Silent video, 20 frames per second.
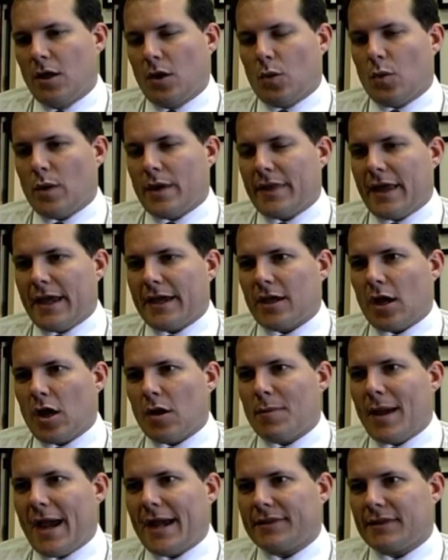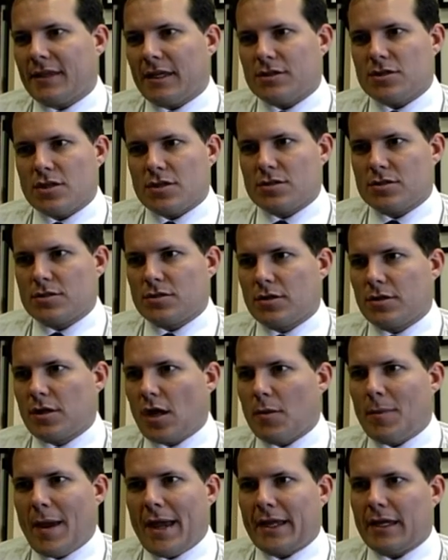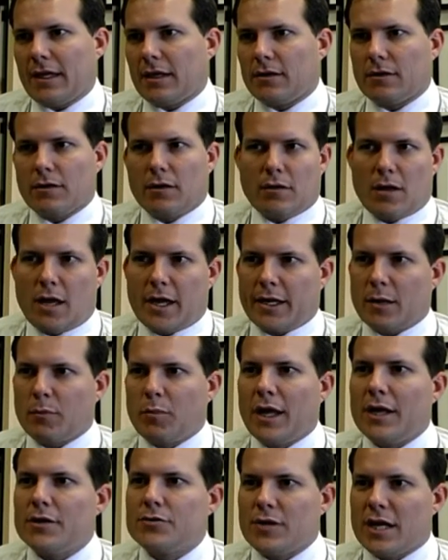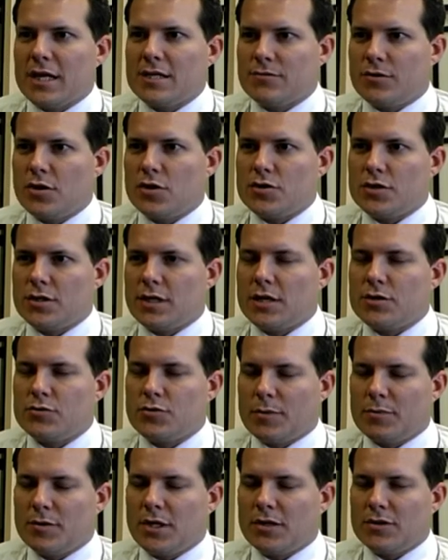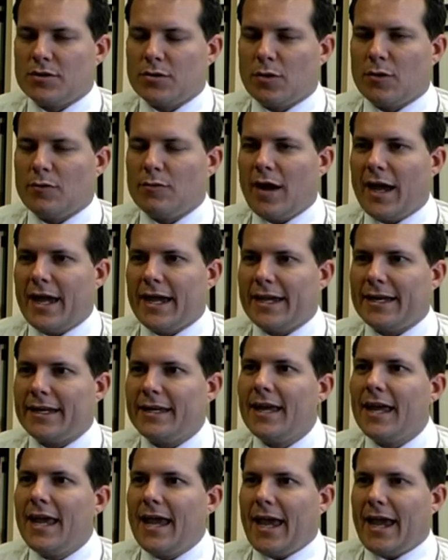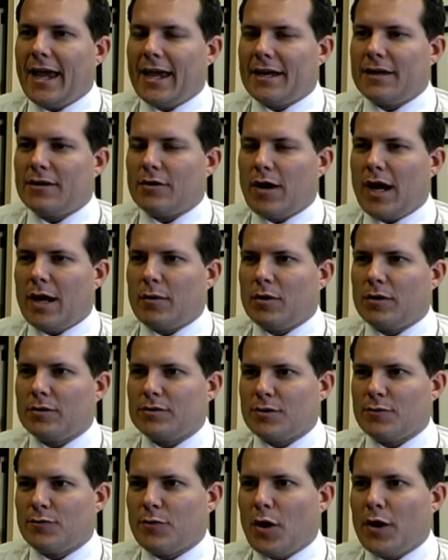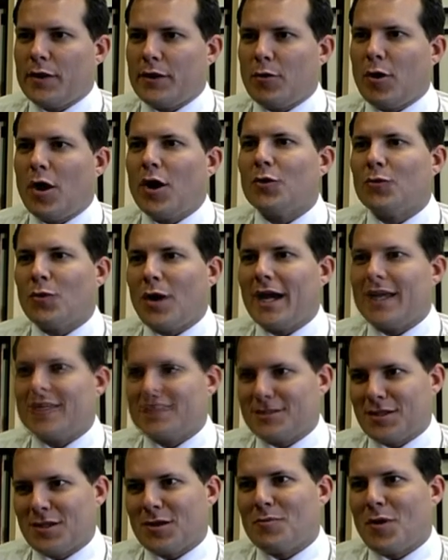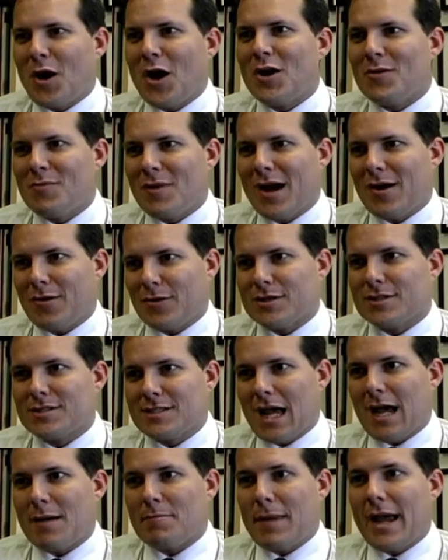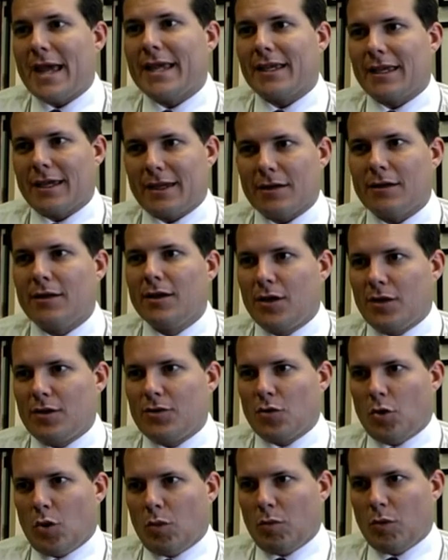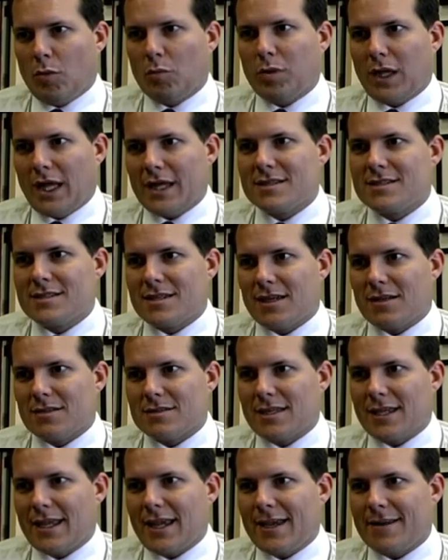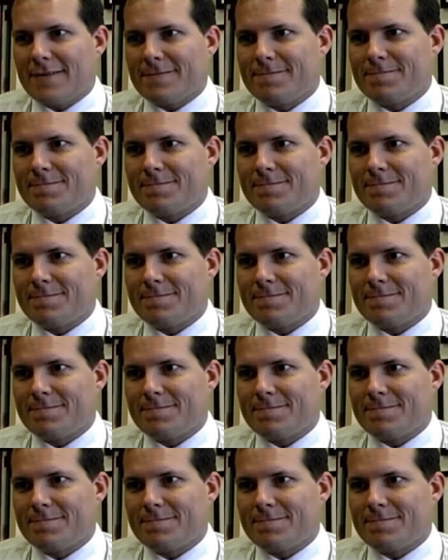When they go back, they just go back in like a blood transfusion, get dripped into a vein, and are able to find their own way to the bone marrow and start making normal blood cells again.